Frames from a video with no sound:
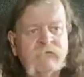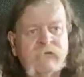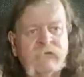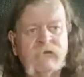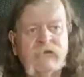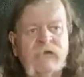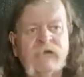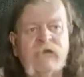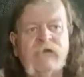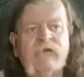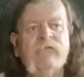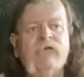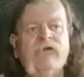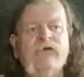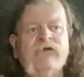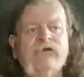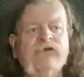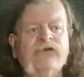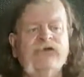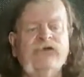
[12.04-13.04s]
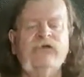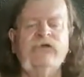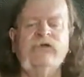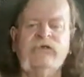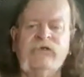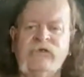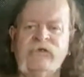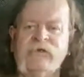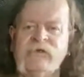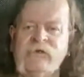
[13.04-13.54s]
uh, merchant,
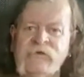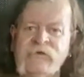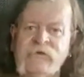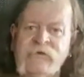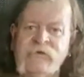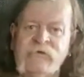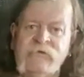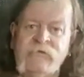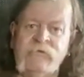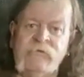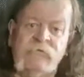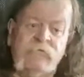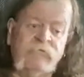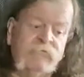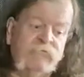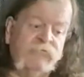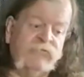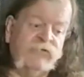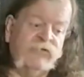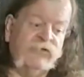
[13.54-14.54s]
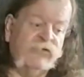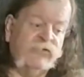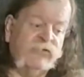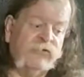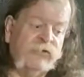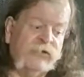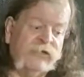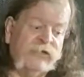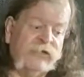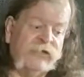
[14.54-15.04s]

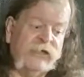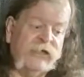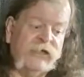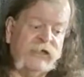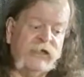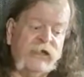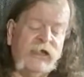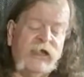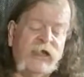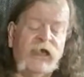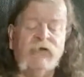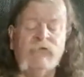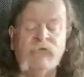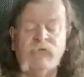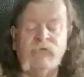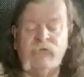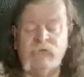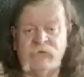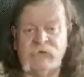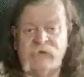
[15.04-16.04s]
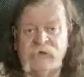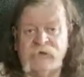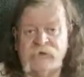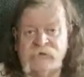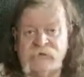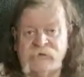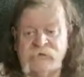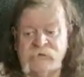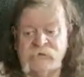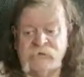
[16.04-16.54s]
storyteller, and
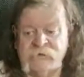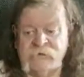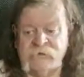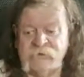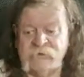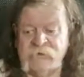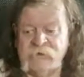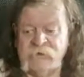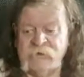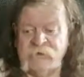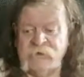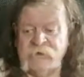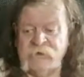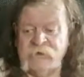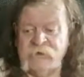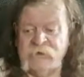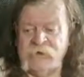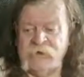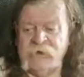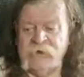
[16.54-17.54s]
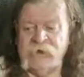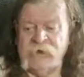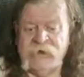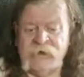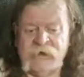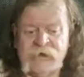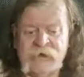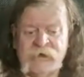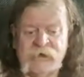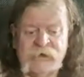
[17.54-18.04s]
runecaster.
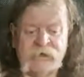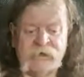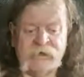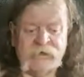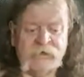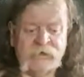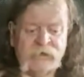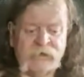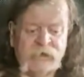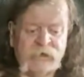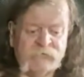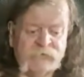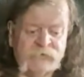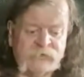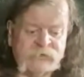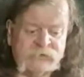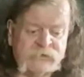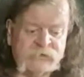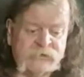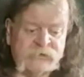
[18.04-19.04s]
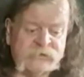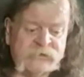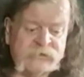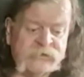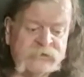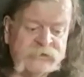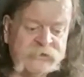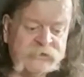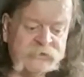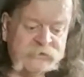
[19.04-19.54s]
And I haven't the slightest
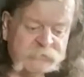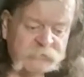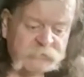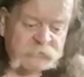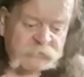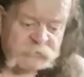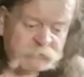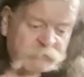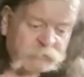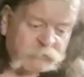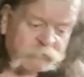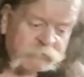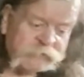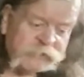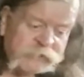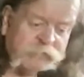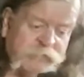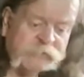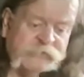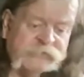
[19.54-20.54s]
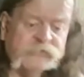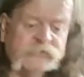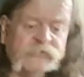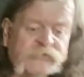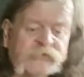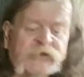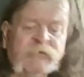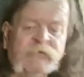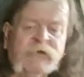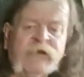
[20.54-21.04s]
idea at the moment what we're going to be
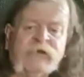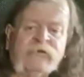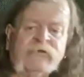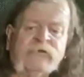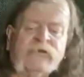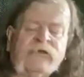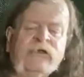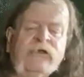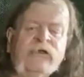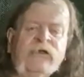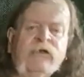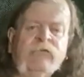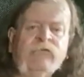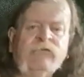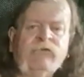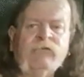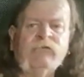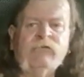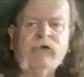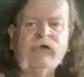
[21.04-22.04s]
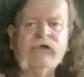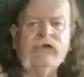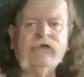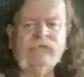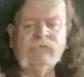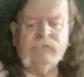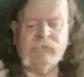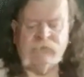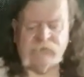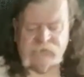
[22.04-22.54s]
talking about. But Bragi is
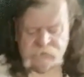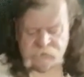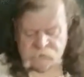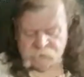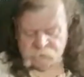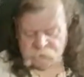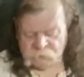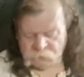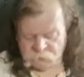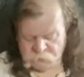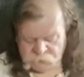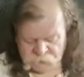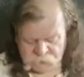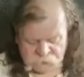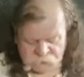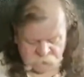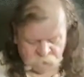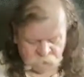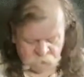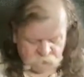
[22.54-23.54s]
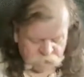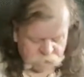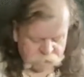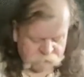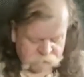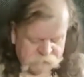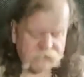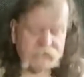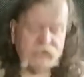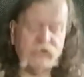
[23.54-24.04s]
busy at the moment and will
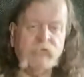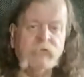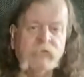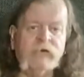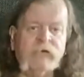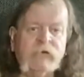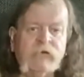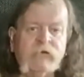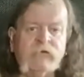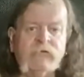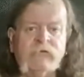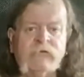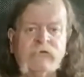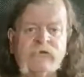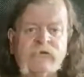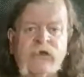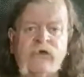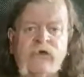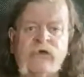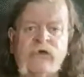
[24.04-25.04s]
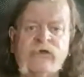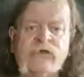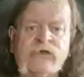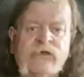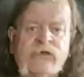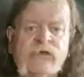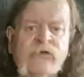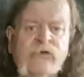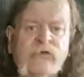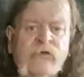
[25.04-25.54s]
be coming on line
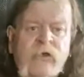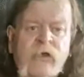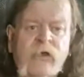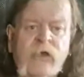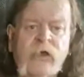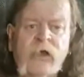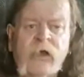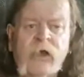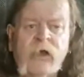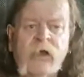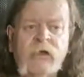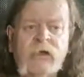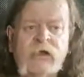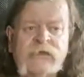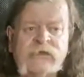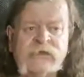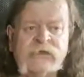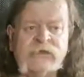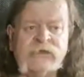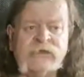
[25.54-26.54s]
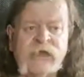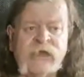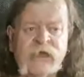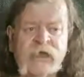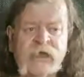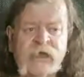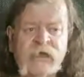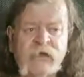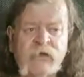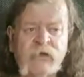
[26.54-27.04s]
soon. As I say,